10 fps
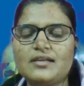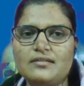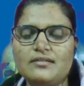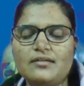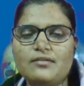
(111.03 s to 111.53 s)

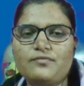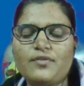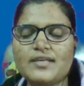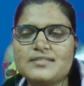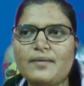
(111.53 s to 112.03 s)

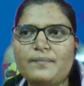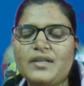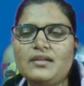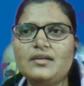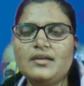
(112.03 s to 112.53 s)
For
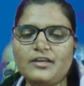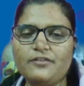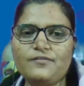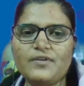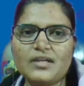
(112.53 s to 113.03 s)
example,
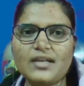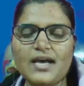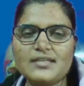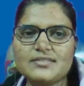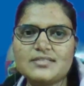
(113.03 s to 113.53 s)
if a
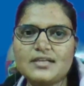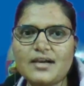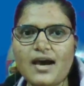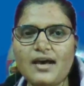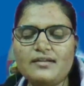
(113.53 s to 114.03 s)
class is a
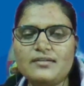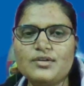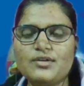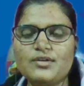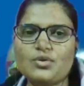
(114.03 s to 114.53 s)
car,
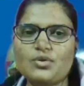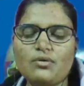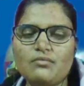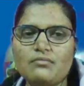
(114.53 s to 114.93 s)
so